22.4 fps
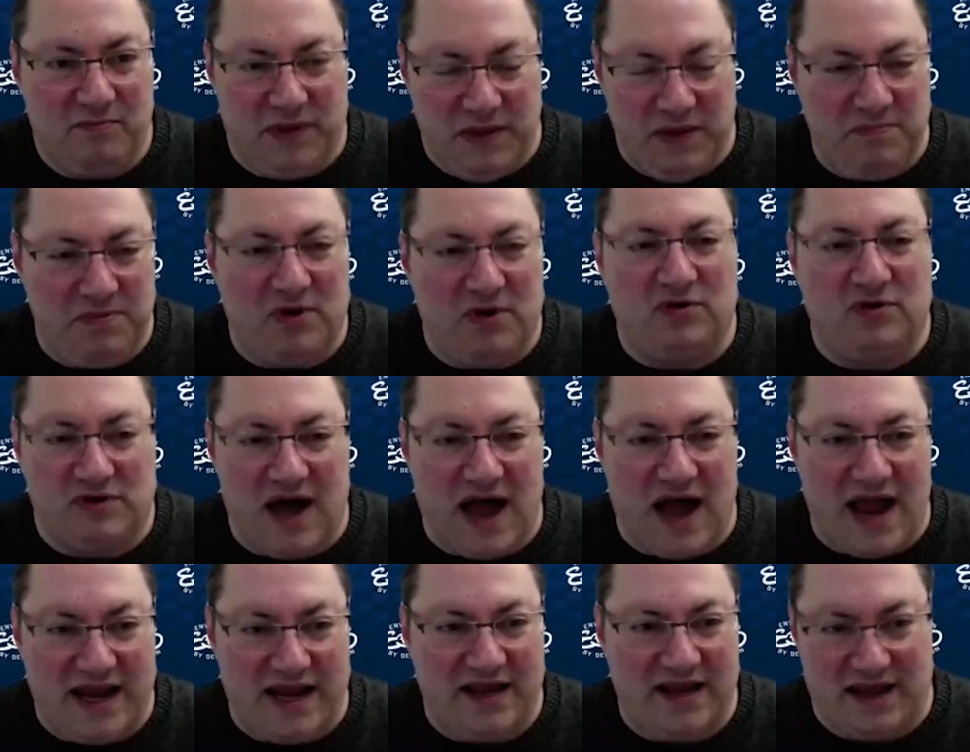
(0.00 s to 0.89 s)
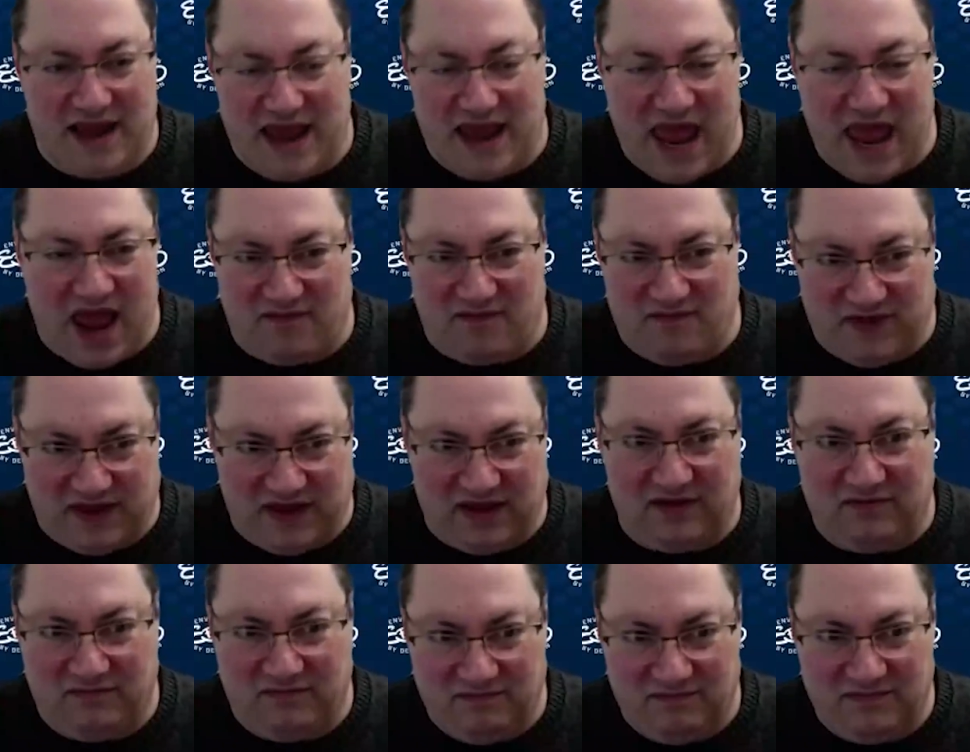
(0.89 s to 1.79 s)
people like
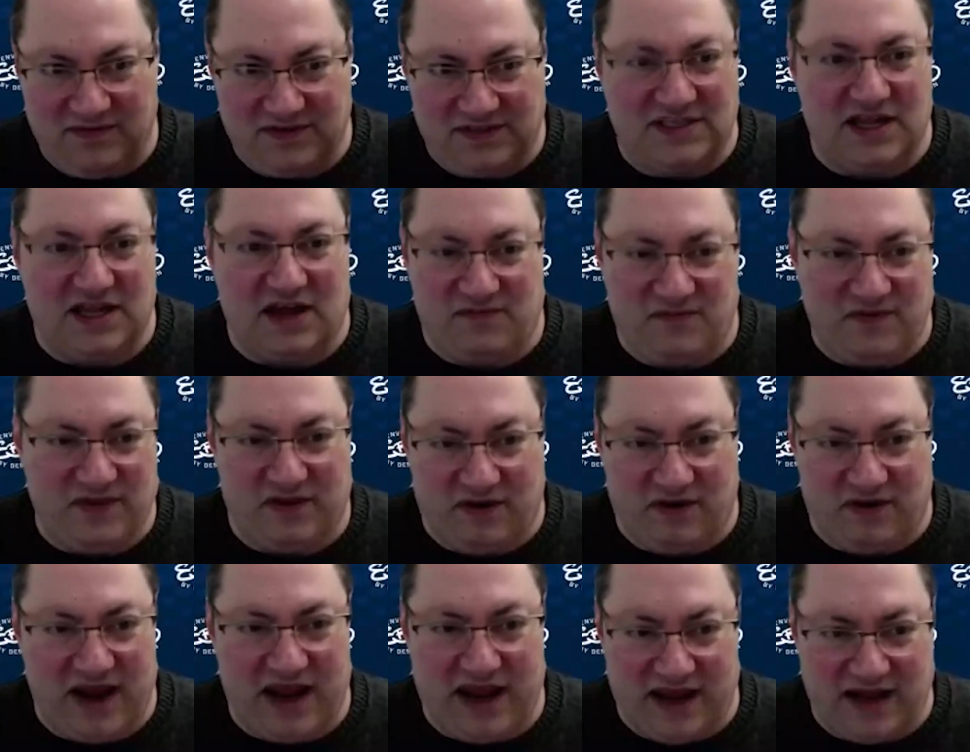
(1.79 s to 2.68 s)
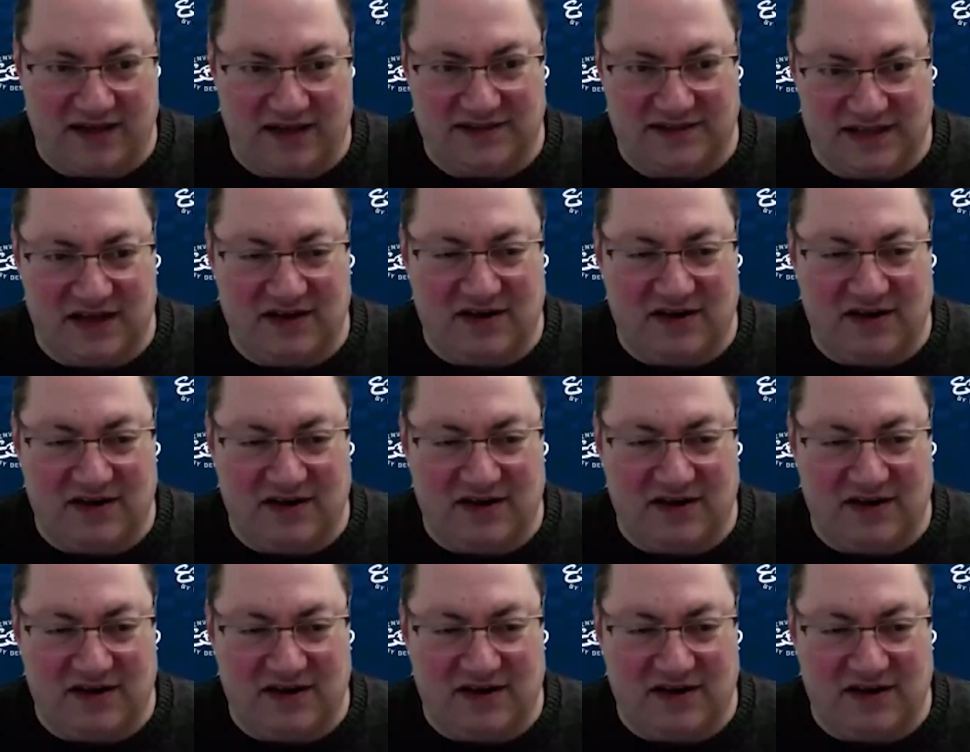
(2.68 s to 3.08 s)
having stuff in their hands.